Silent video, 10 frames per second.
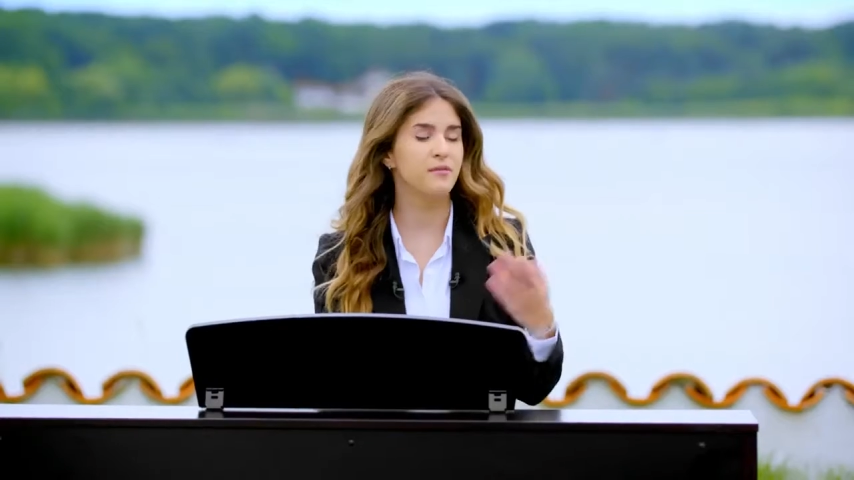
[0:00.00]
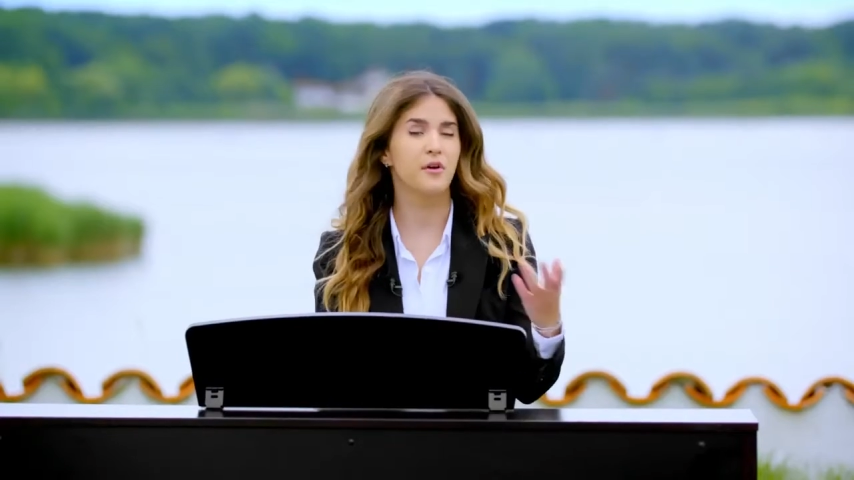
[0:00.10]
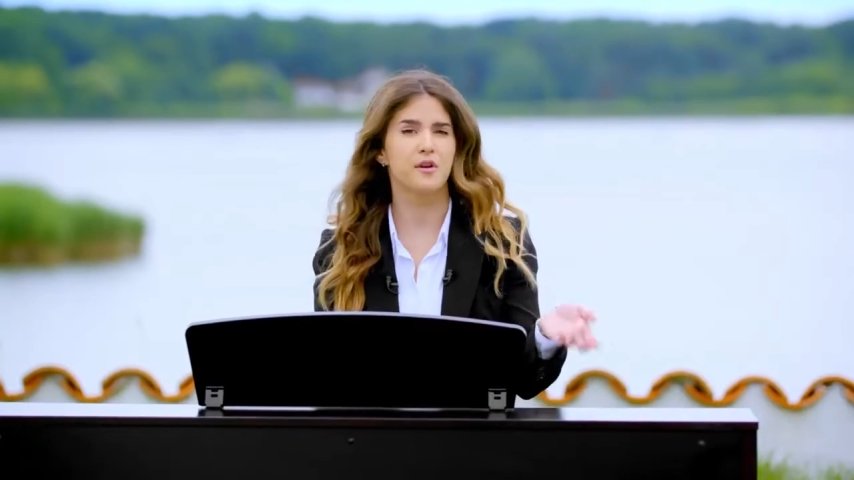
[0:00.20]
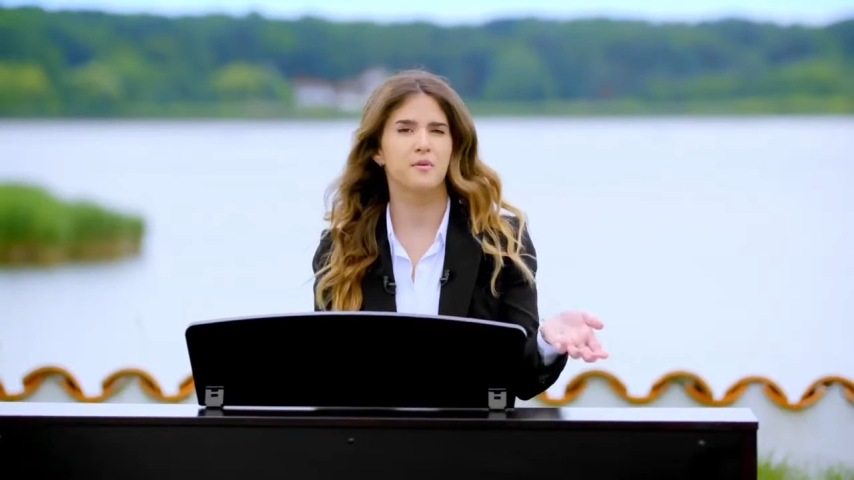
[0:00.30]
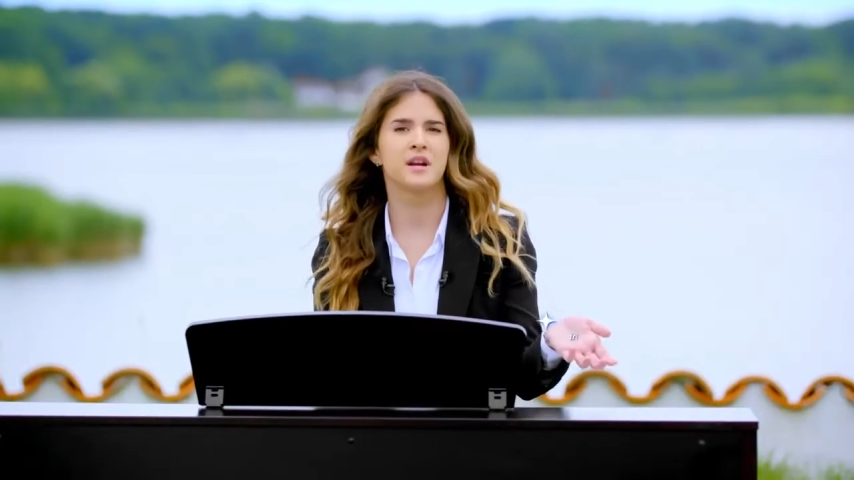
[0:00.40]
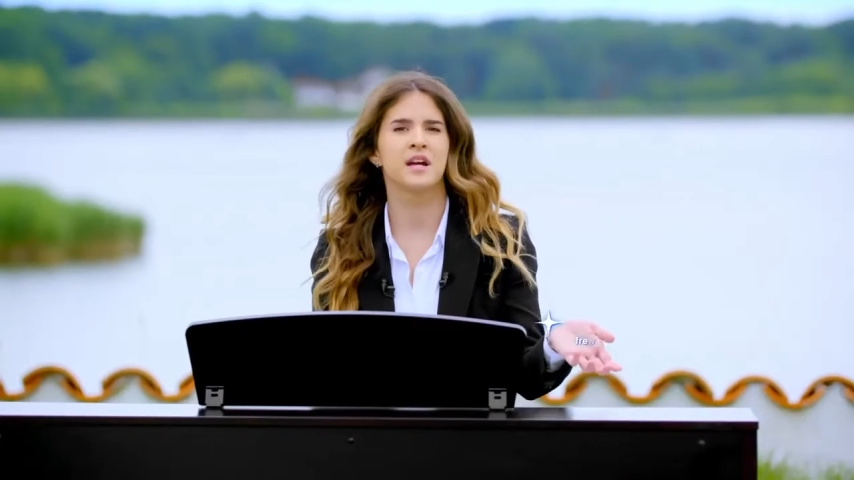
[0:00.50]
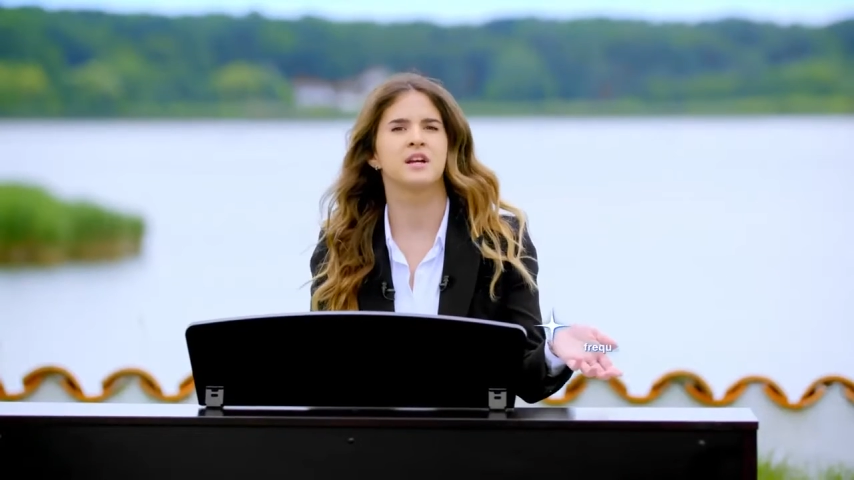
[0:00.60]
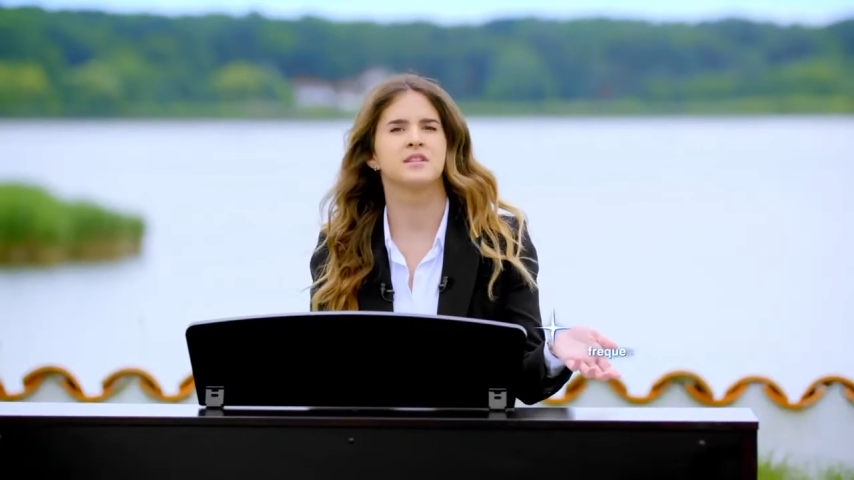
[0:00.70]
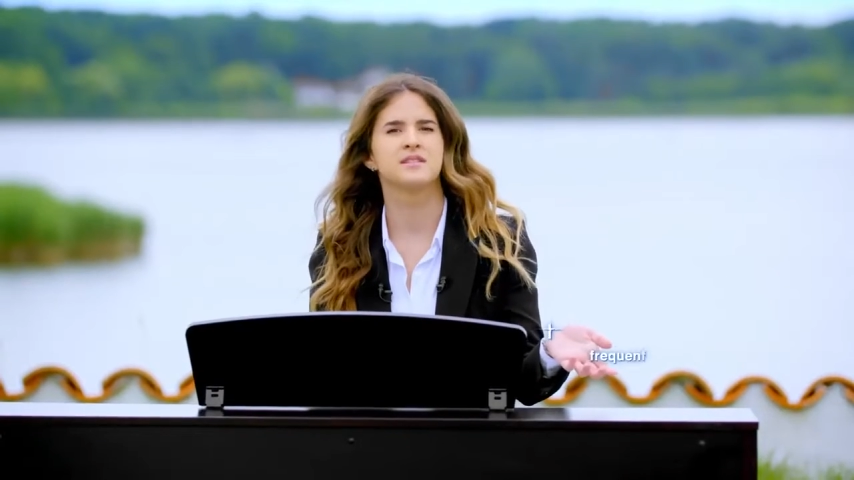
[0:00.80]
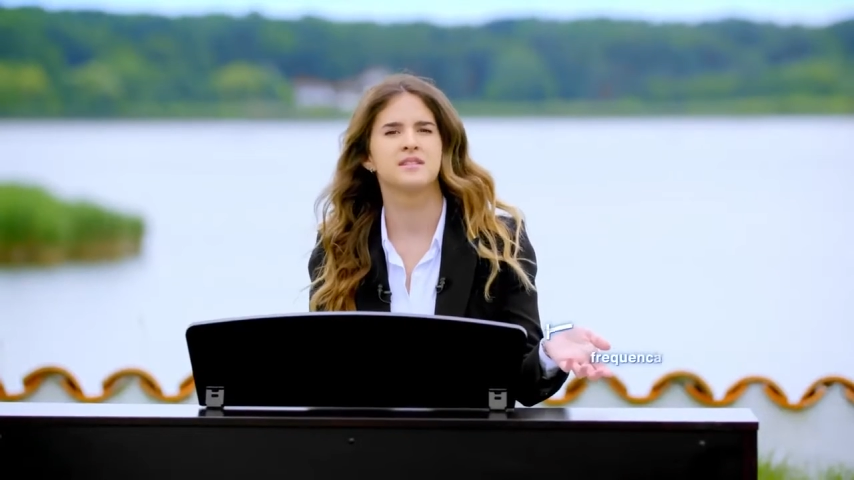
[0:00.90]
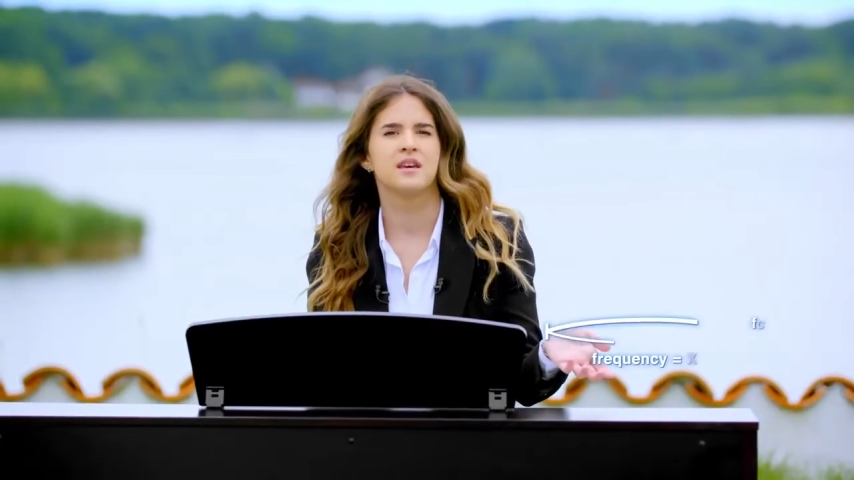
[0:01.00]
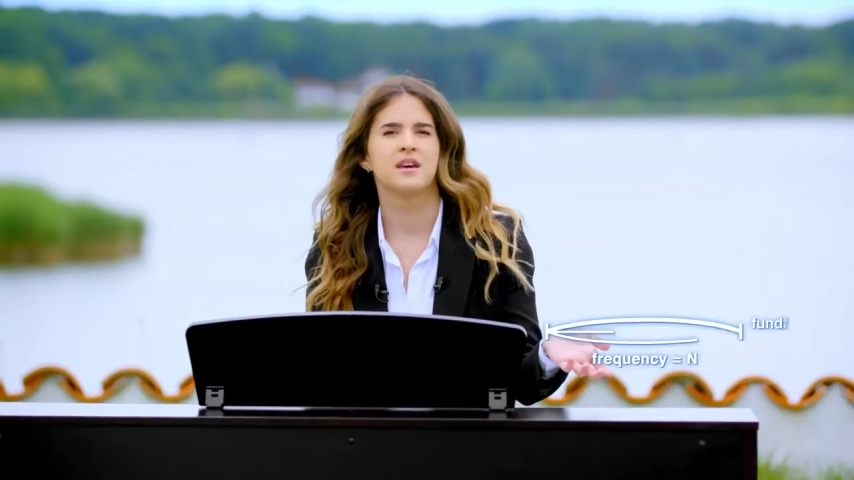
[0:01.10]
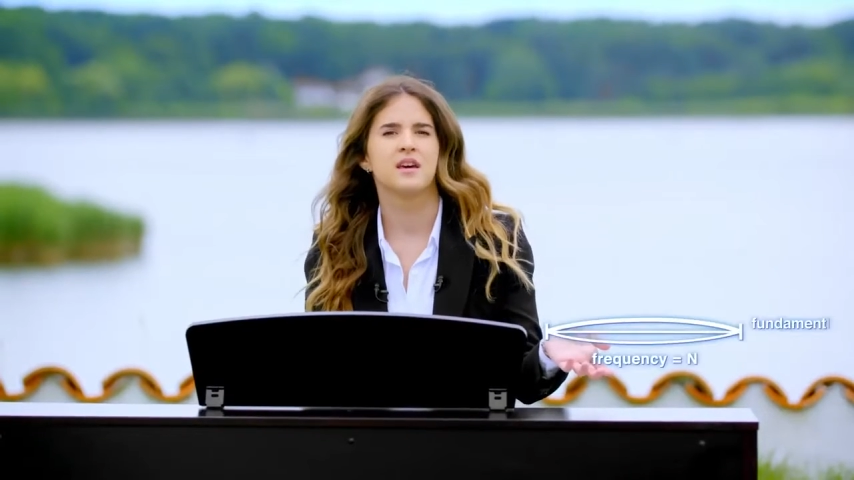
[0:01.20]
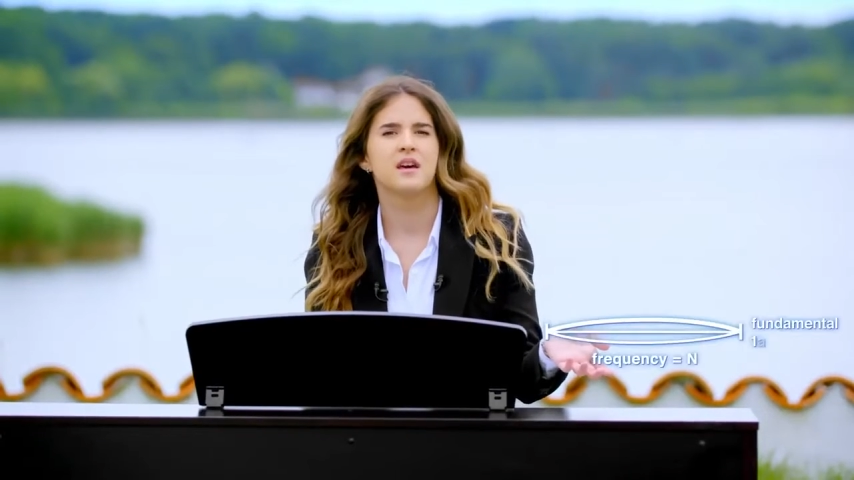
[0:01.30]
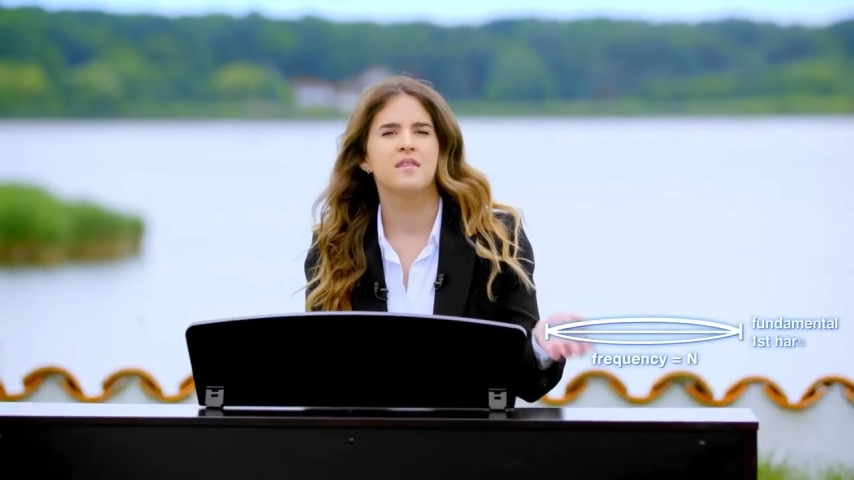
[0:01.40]
of 41
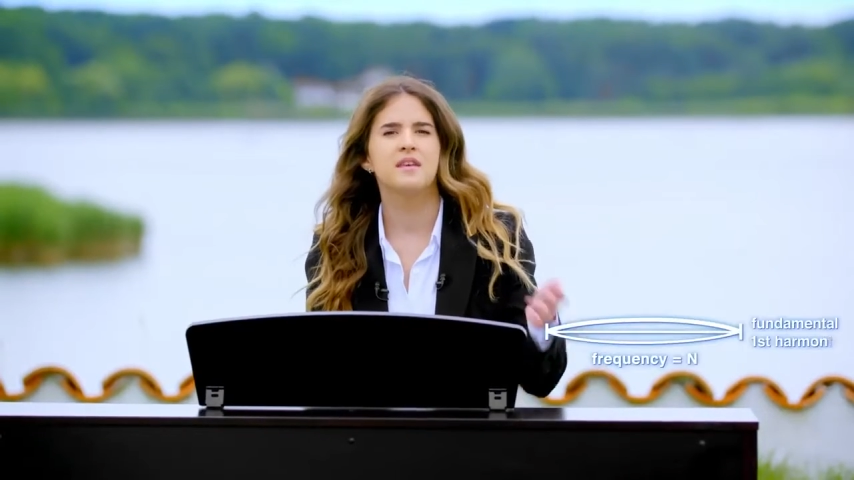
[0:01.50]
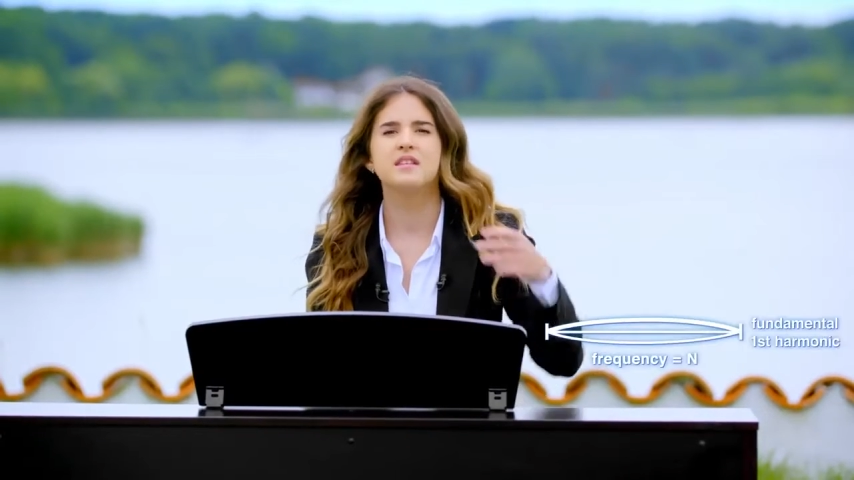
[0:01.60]
Hz.